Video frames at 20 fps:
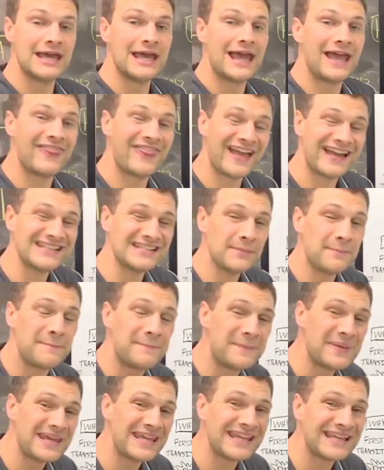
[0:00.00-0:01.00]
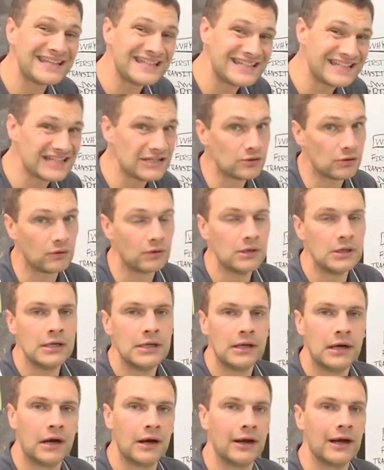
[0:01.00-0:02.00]
And that's a big deal,
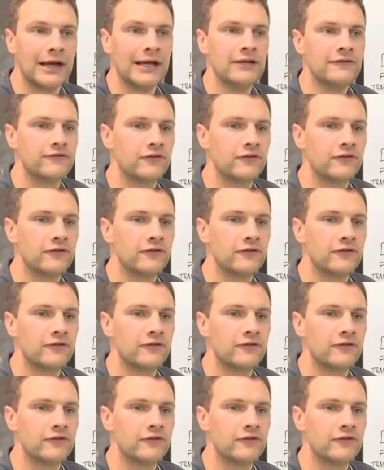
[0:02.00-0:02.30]
all right?